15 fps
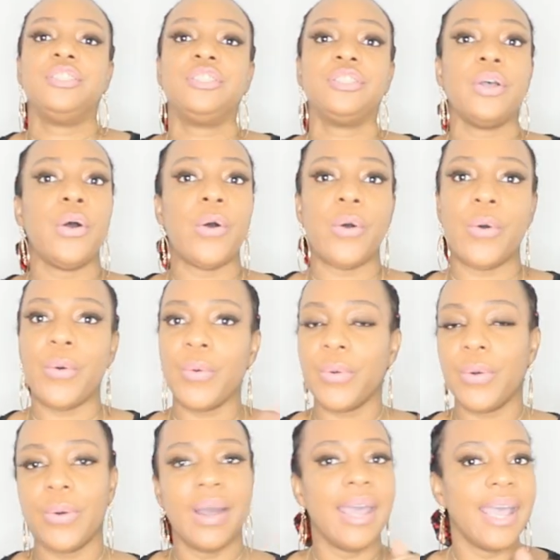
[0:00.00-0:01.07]
So
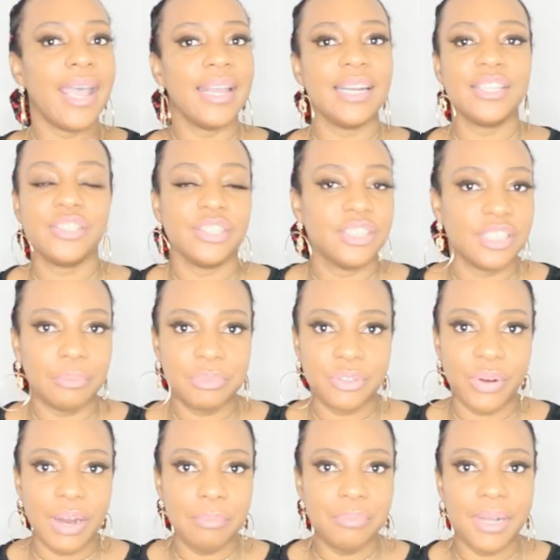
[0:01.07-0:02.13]
go ahead, hit your
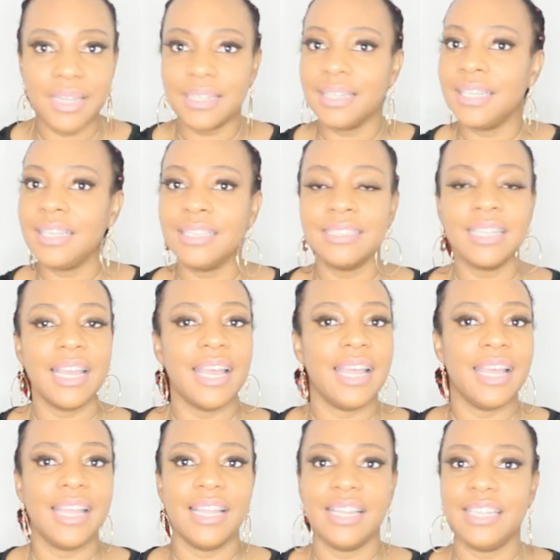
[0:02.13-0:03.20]
subscribe button
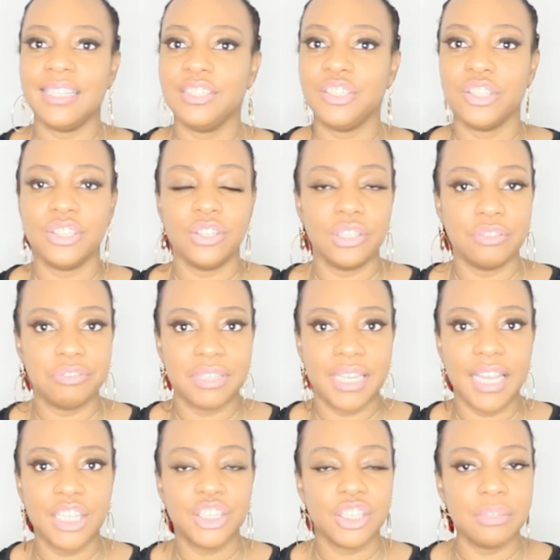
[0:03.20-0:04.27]
and your
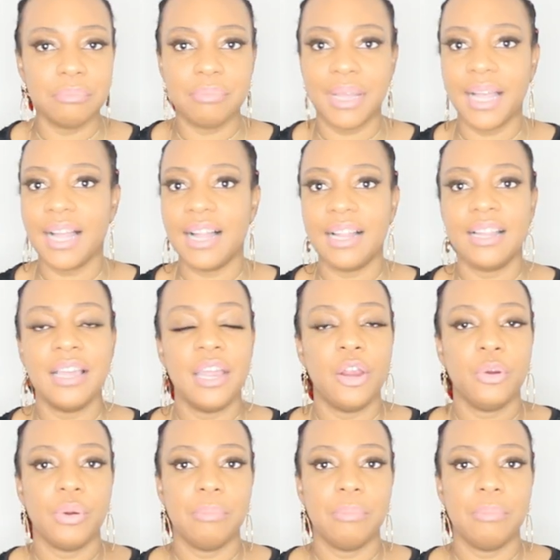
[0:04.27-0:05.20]
notification bell.